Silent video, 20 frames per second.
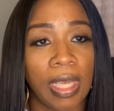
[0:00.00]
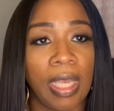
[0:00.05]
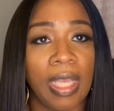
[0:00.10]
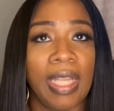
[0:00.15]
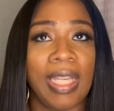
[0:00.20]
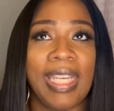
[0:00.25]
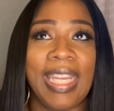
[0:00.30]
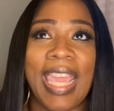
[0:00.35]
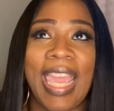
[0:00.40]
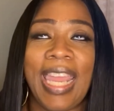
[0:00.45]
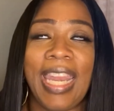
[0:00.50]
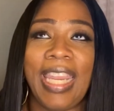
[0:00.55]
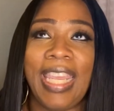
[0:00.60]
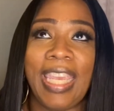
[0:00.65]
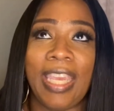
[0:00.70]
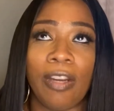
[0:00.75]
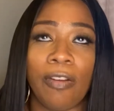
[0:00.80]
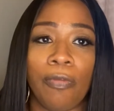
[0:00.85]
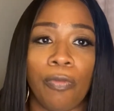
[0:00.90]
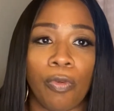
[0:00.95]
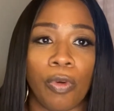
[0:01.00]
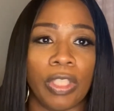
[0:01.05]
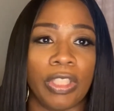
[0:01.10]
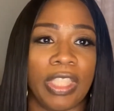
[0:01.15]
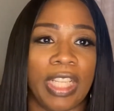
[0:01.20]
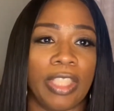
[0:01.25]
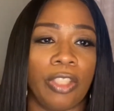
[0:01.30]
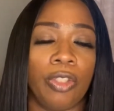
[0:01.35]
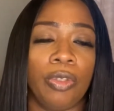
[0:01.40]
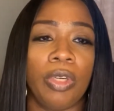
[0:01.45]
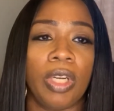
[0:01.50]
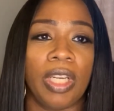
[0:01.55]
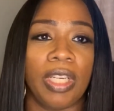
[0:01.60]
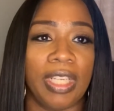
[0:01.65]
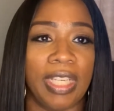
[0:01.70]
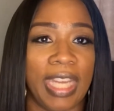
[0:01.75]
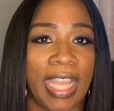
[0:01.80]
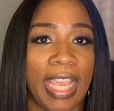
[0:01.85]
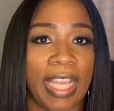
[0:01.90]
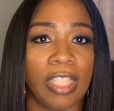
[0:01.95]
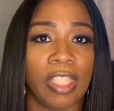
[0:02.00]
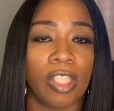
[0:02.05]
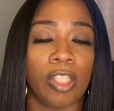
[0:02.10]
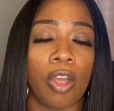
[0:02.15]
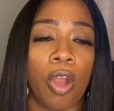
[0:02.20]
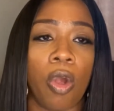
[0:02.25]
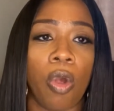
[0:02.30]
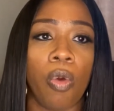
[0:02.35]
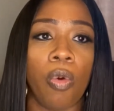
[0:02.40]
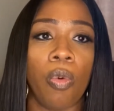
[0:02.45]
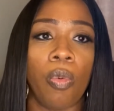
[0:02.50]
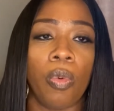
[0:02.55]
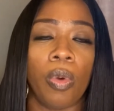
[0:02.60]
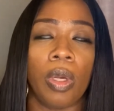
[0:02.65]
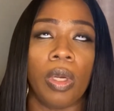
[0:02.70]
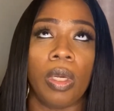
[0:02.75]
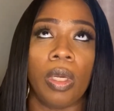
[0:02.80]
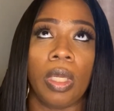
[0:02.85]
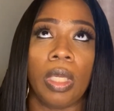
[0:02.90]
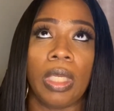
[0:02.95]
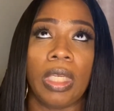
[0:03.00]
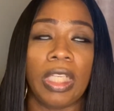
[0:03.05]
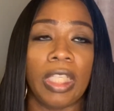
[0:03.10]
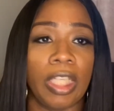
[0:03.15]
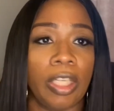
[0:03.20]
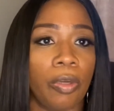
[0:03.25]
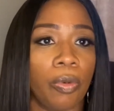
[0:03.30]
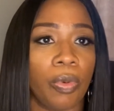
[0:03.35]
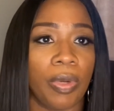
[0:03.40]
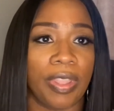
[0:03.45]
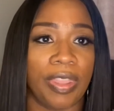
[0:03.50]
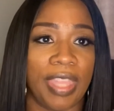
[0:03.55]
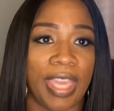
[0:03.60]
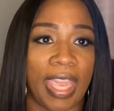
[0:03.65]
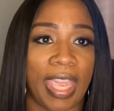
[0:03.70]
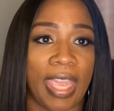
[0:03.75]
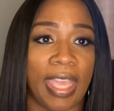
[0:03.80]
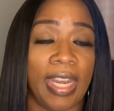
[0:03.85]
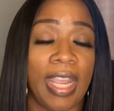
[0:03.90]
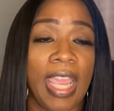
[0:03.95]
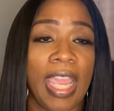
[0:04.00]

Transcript: That inner voice that you connect so clear with, that